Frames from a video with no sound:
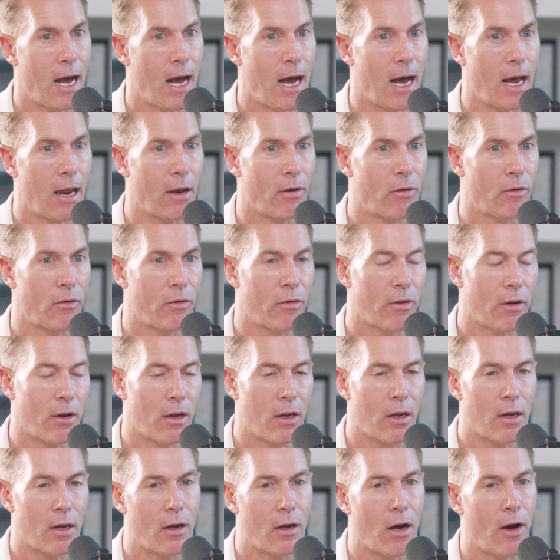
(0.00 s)
And
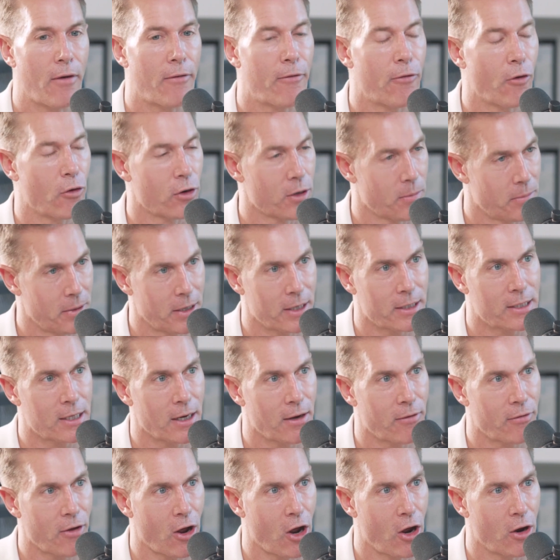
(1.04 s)

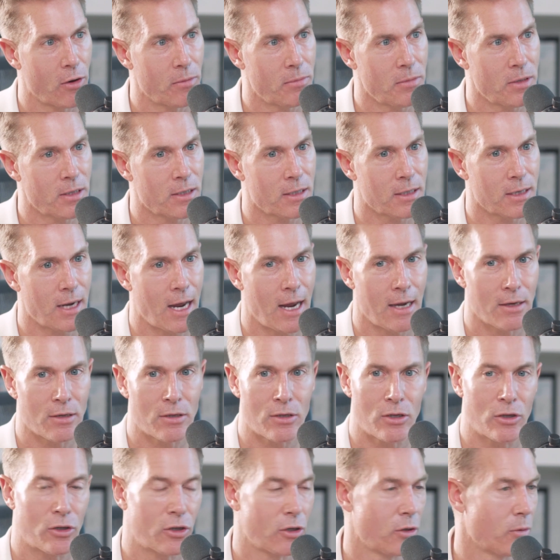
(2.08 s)
affordability of homes has
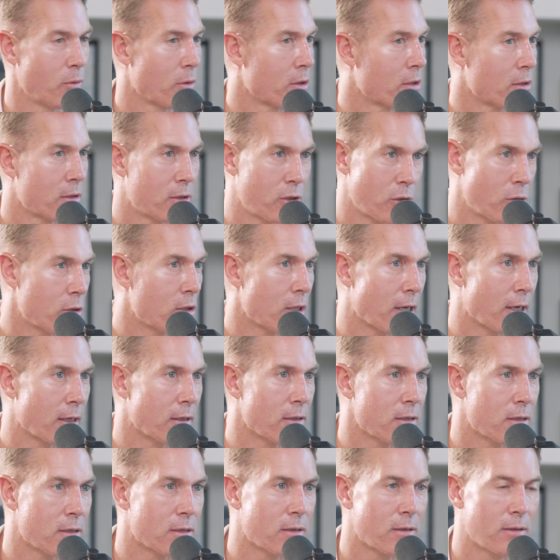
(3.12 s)
to do with two
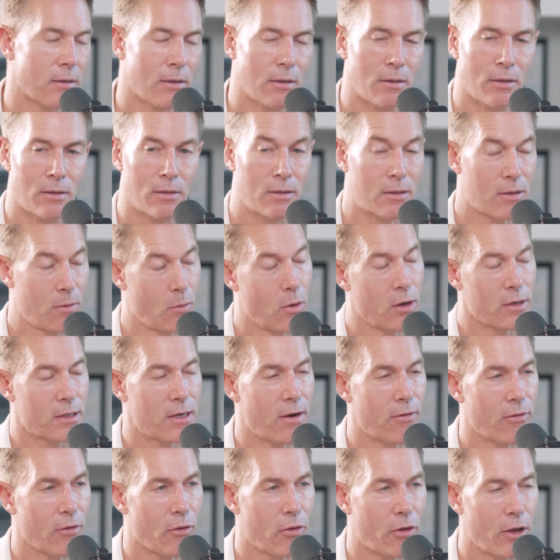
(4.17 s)
things,
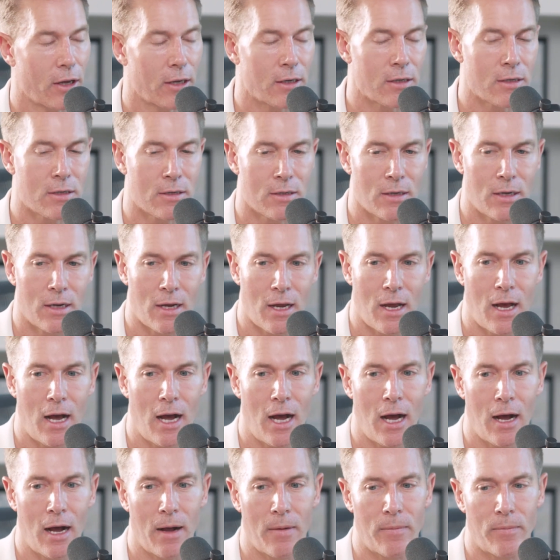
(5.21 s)
several things,
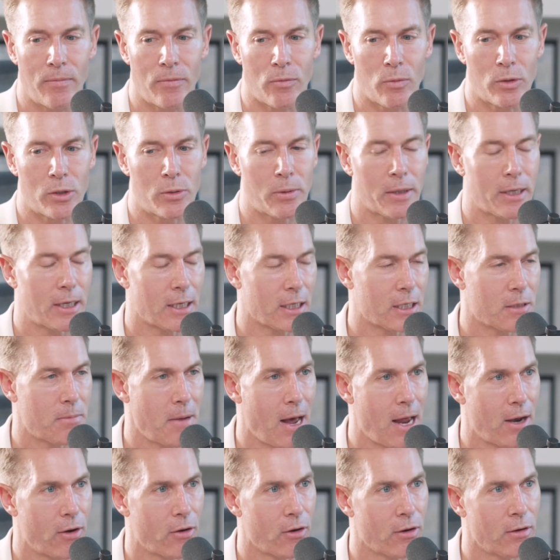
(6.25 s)
which we can
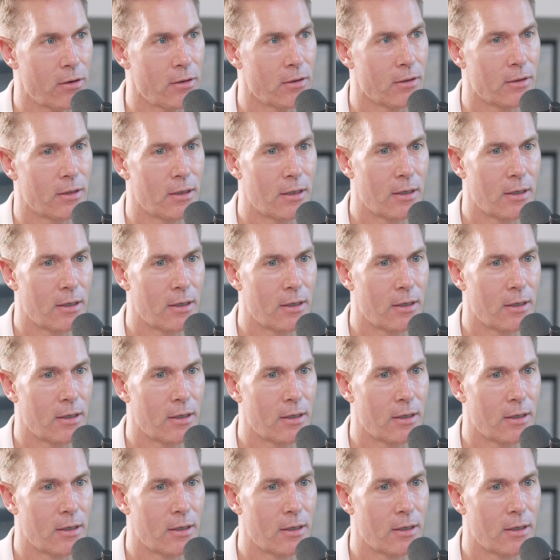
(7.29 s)
expand on.